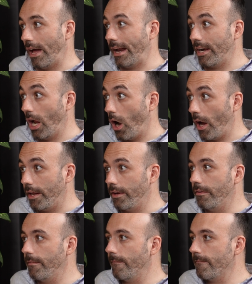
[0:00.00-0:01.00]
line,
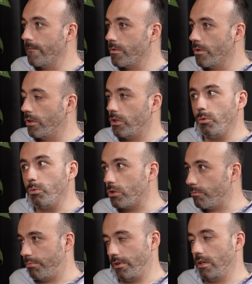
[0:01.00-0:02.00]
you
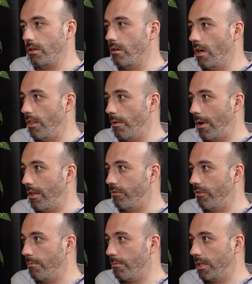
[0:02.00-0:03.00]
wouldn't be in the
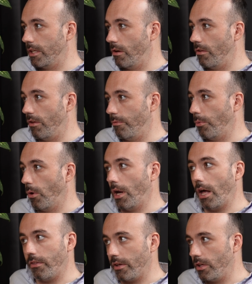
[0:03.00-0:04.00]
mainstream media at this point.
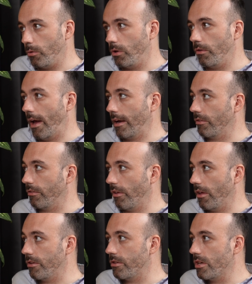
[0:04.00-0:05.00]
I think you would have
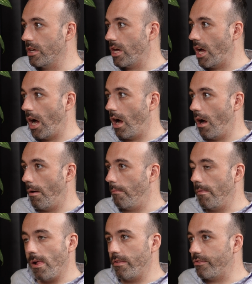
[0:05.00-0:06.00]
exited
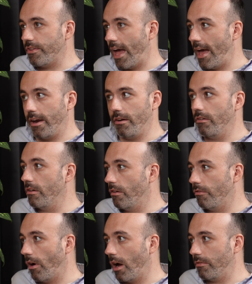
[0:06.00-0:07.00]

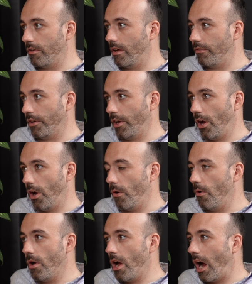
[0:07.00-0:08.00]
5 years ago.
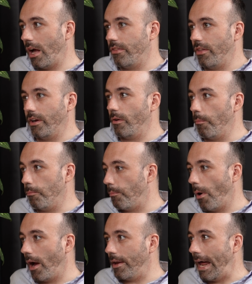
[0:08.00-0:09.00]
I think
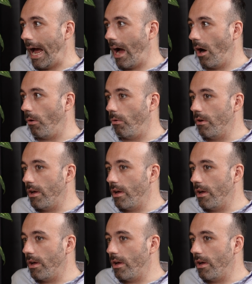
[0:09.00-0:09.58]
by now